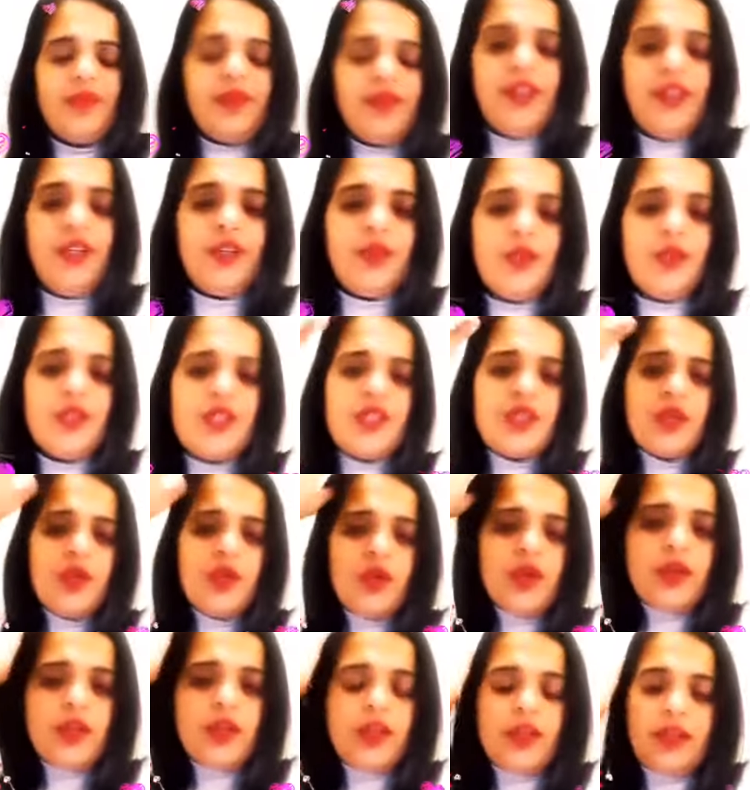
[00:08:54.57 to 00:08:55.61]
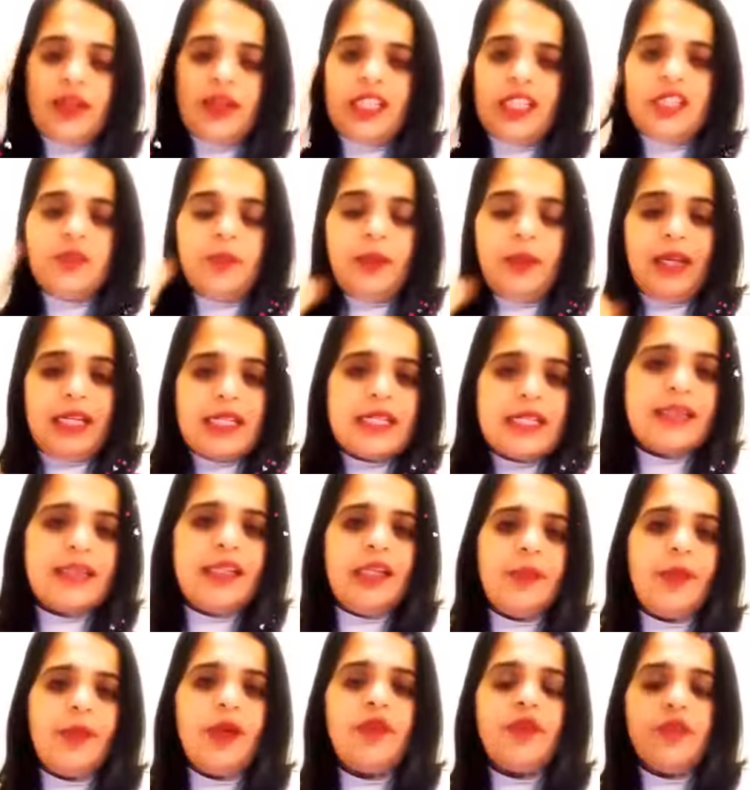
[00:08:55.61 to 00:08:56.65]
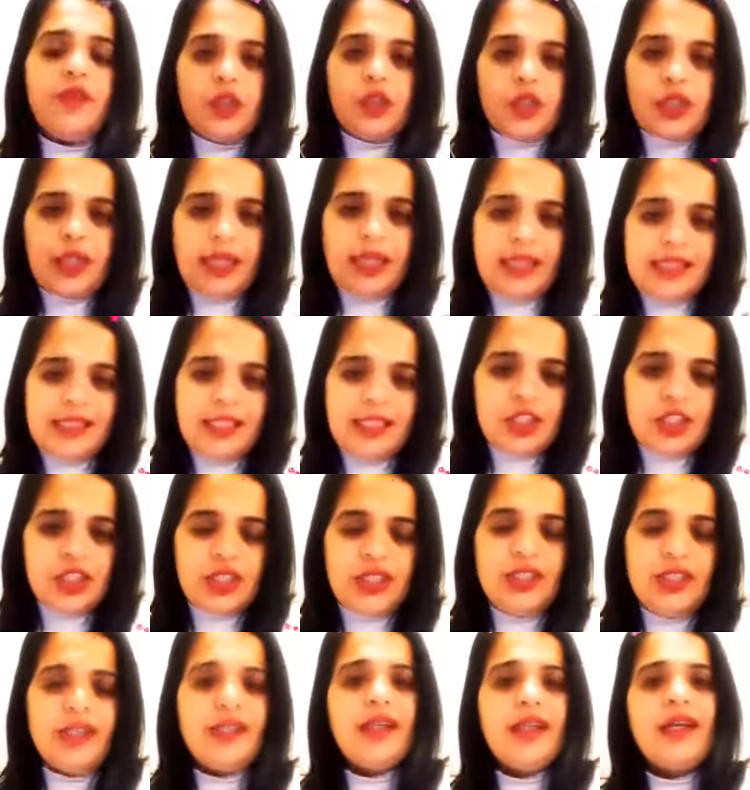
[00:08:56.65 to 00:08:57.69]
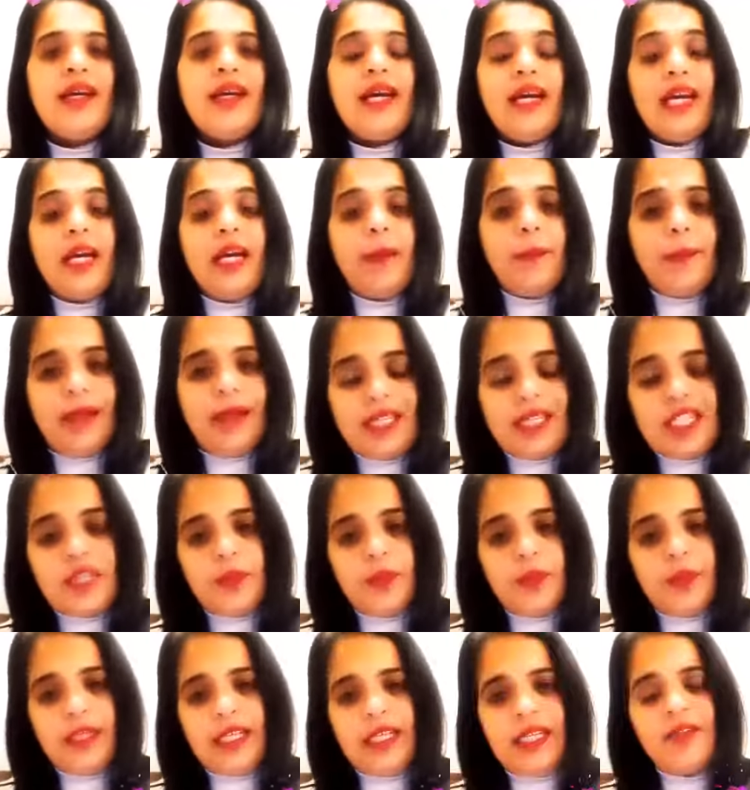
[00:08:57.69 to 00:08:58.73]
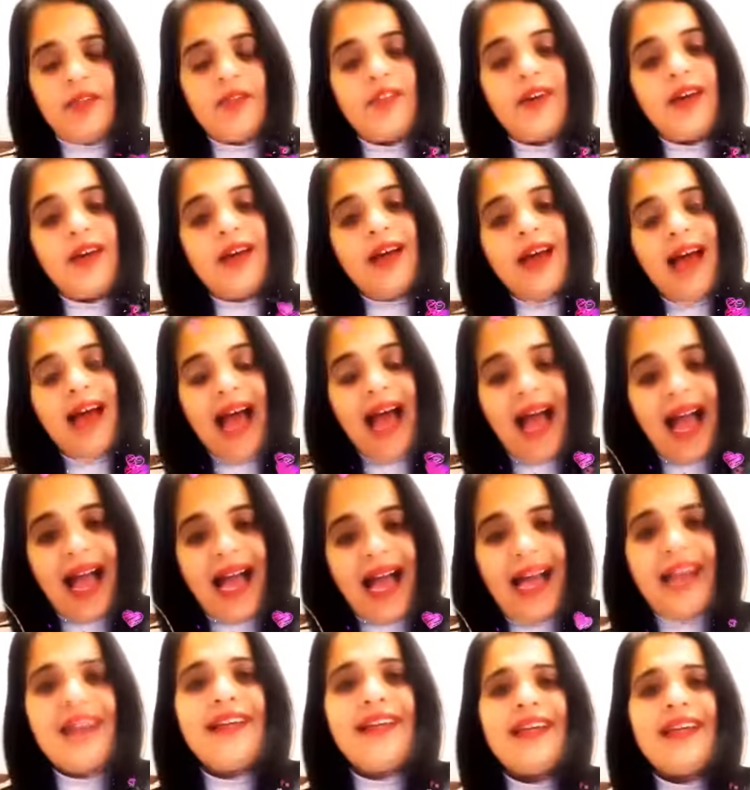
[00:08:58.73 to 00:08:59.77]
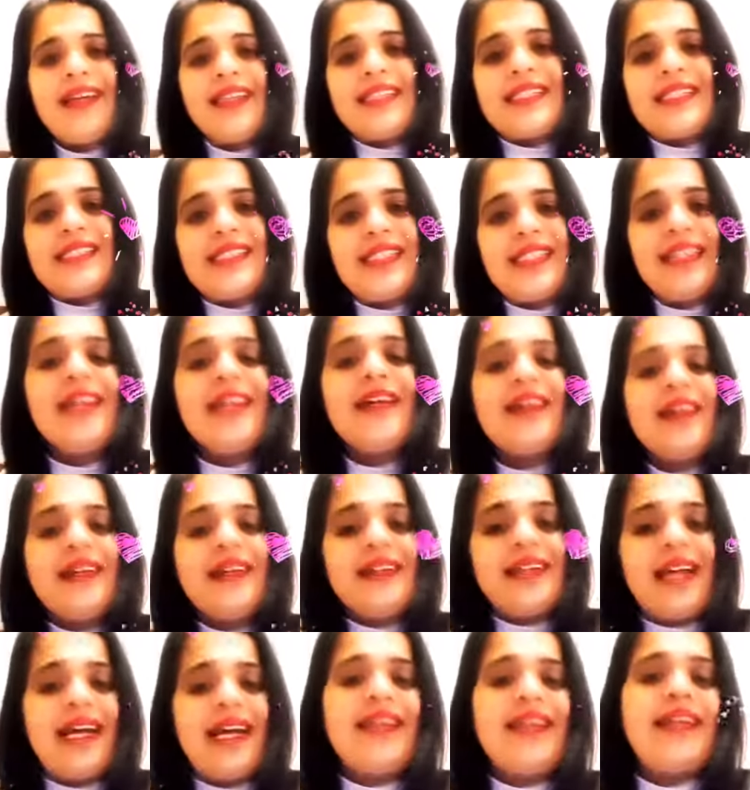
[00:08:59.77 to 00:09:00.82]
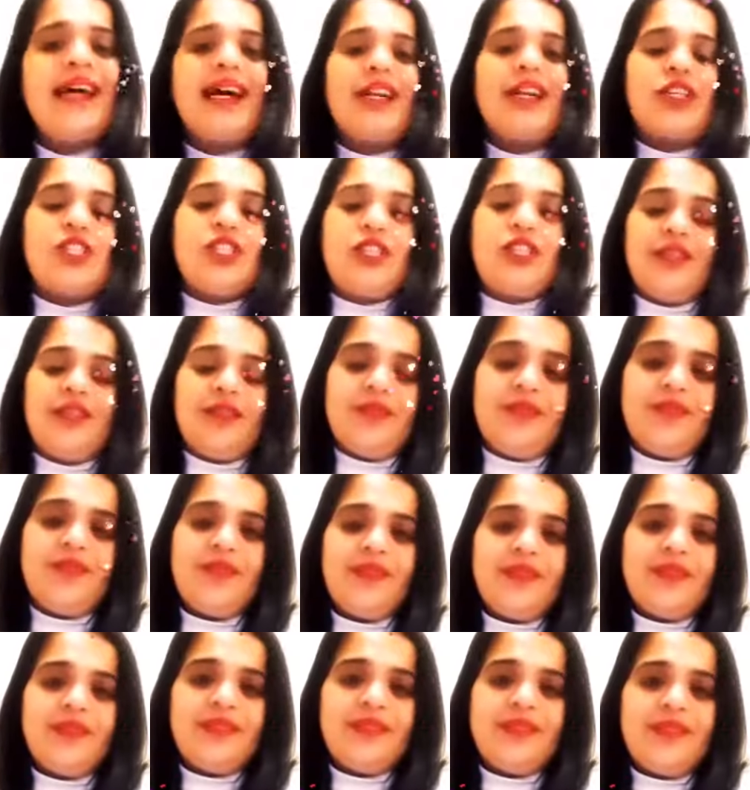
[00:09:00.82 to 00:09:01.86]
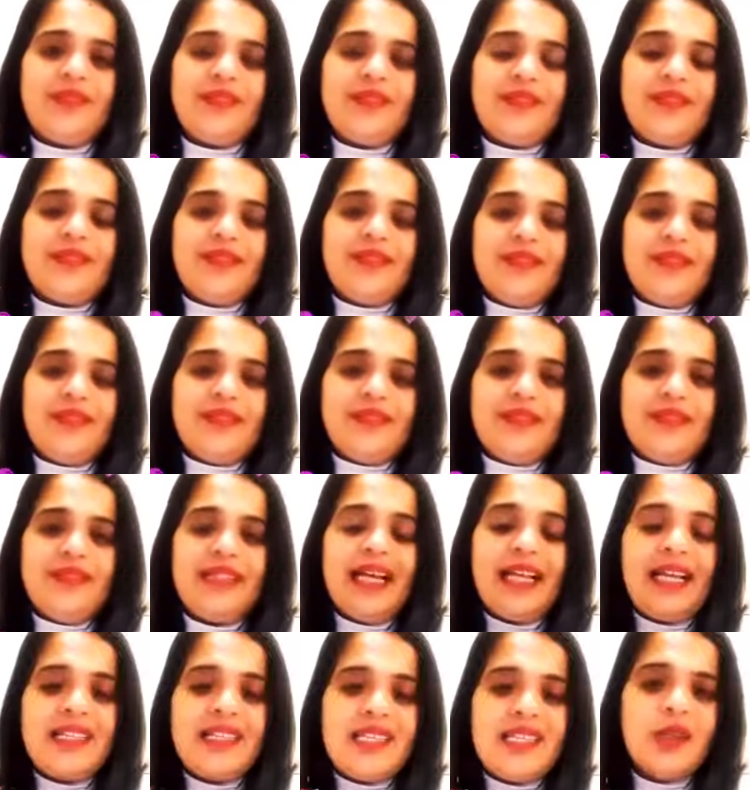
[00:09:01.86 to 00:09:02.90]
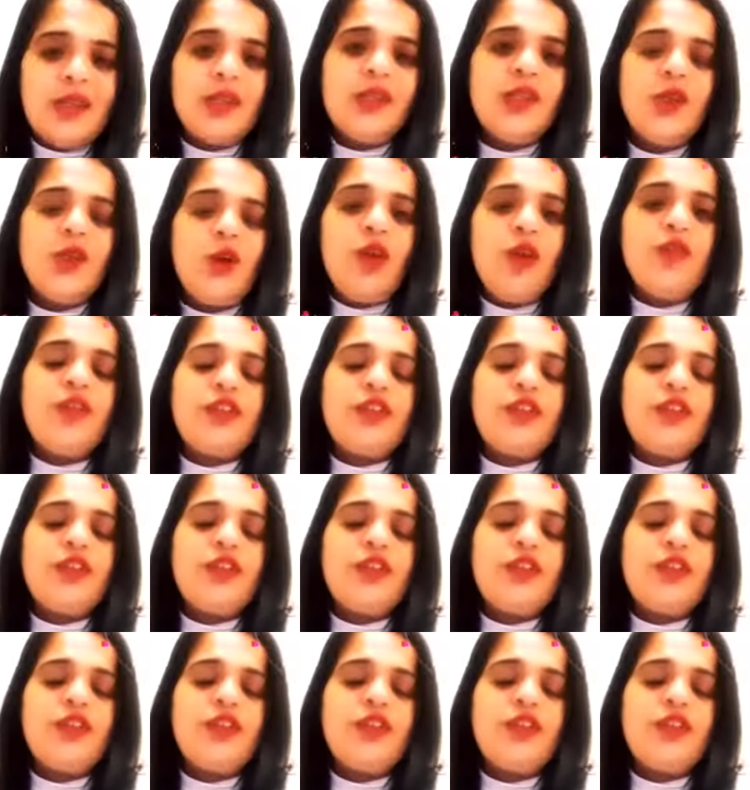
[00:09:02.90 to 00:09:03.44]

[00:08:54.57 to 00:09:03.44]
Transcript: You know, so it's basically about visualization, immense belief, and it's the aligned action. That's how the law of